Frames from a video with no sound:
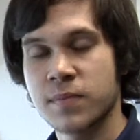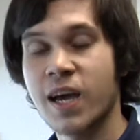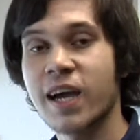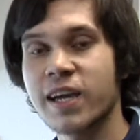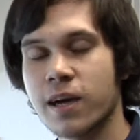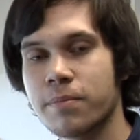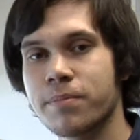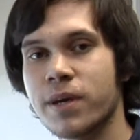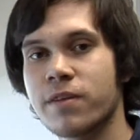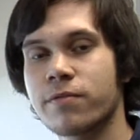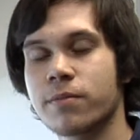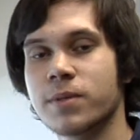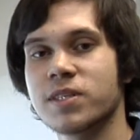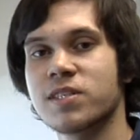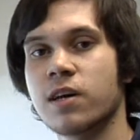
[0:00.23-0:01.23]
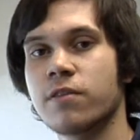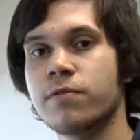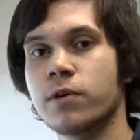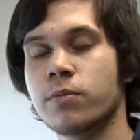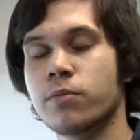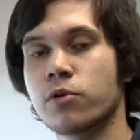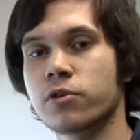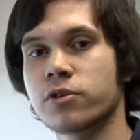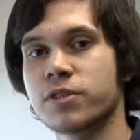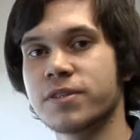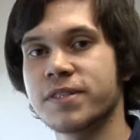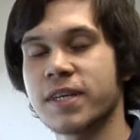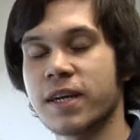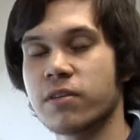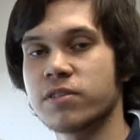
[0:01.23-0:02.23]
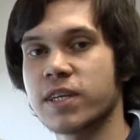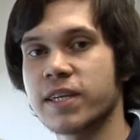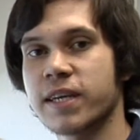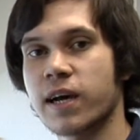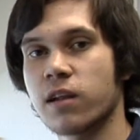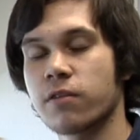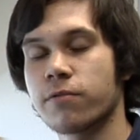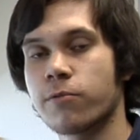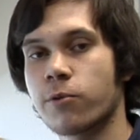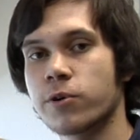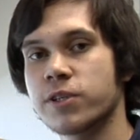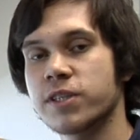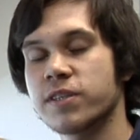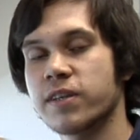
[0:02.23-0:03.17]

Hi, I'm Ben from The Cell Phone Broker in San Jose, California.